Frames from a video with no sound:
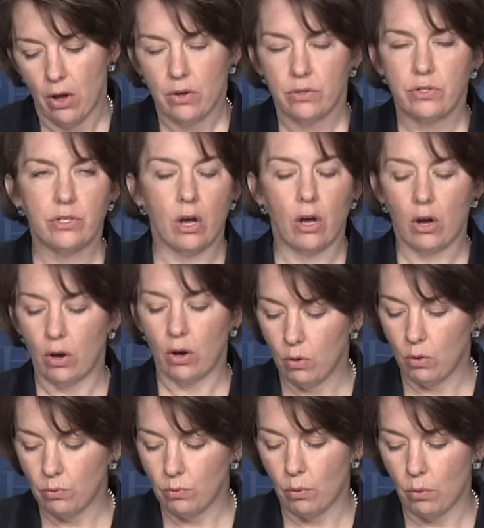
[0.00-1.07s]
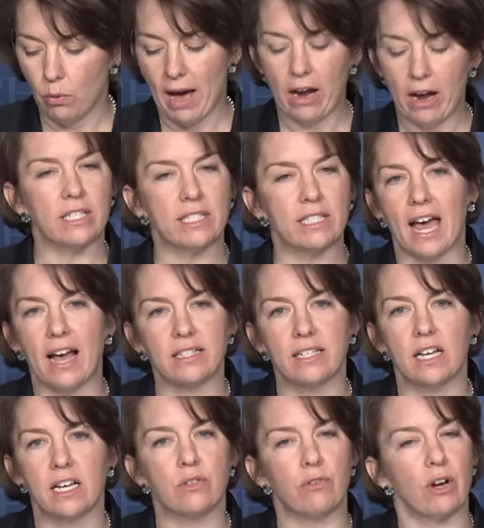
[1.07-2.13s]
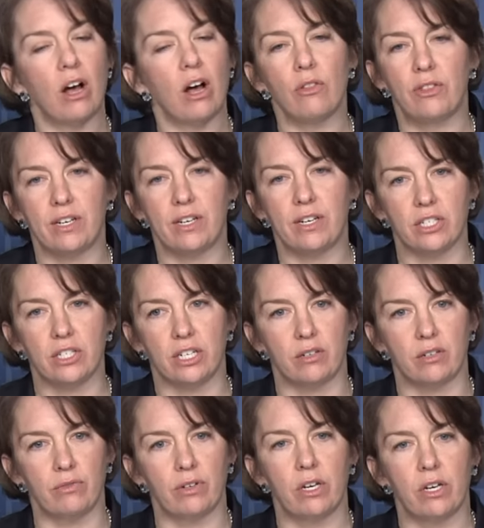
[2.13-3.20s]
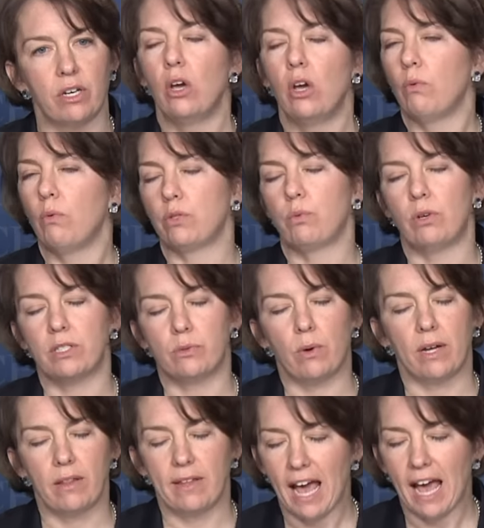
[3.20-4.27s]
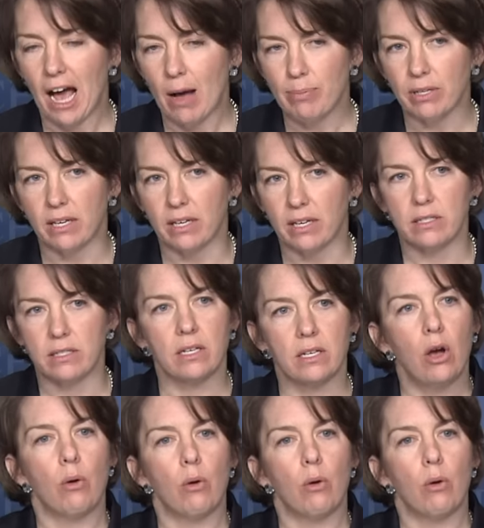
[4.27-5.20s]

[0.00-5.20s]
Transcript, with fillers: So the Wireless Access for Health initiative which was one of the applicants,